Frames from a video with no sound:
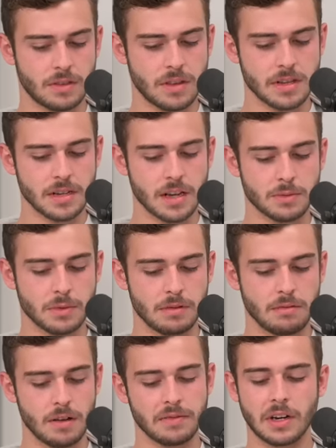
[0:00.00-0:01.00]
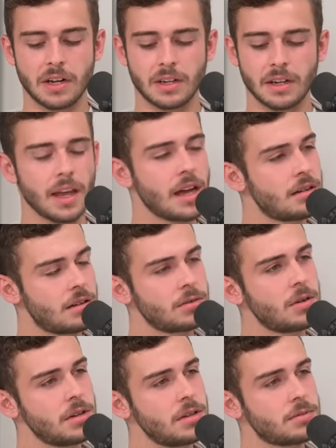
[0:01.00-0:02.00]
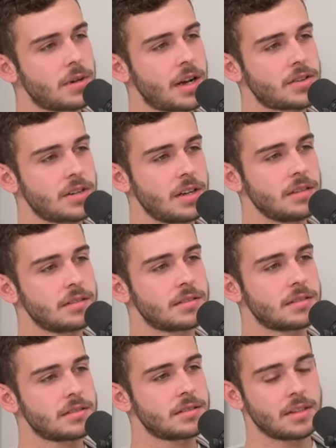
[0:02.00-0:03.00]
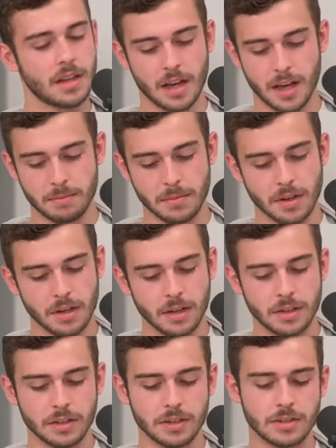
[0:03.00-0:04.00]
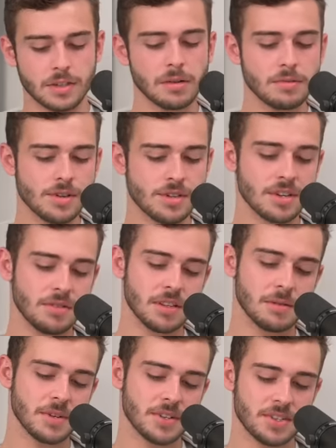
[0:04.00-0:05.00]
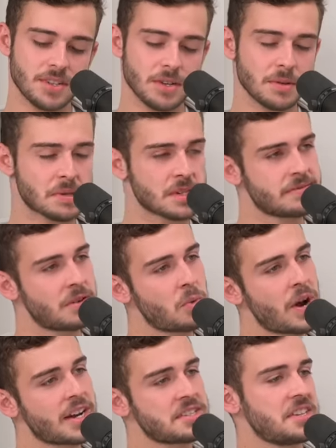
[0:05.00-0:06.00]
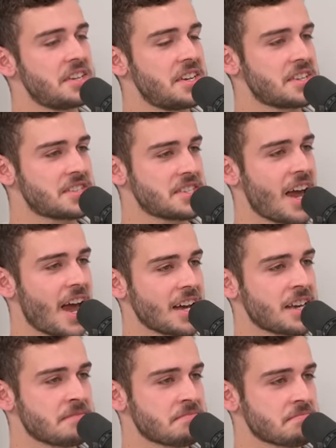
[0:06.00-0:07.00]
this next one, I feel like, again, quite a good one, actually. Okay. Um, don't shoot the masseuse for waxing your sack